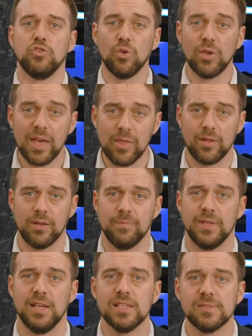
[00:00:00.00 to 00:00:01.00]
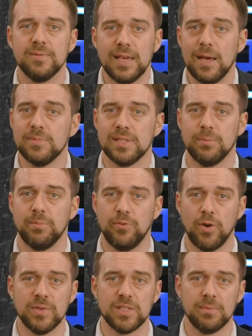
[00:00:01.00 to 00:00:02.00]
Together, SVMs and
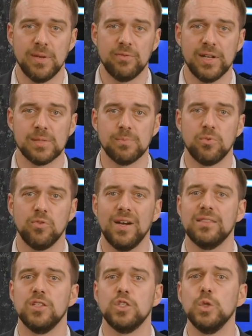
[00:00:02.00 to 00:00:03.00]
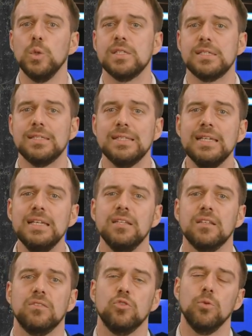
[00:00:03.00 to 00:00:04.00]
performance metrics provide the tools
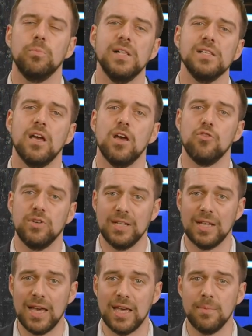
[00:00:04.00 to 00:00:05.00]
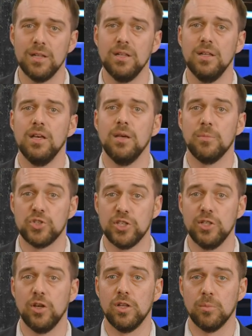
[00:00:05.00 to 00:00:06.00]
needed to build a reliable
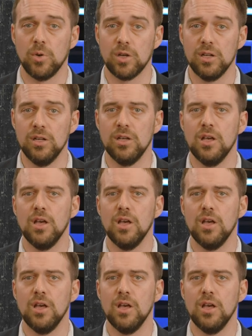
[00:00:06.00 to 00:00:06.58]
machine learning model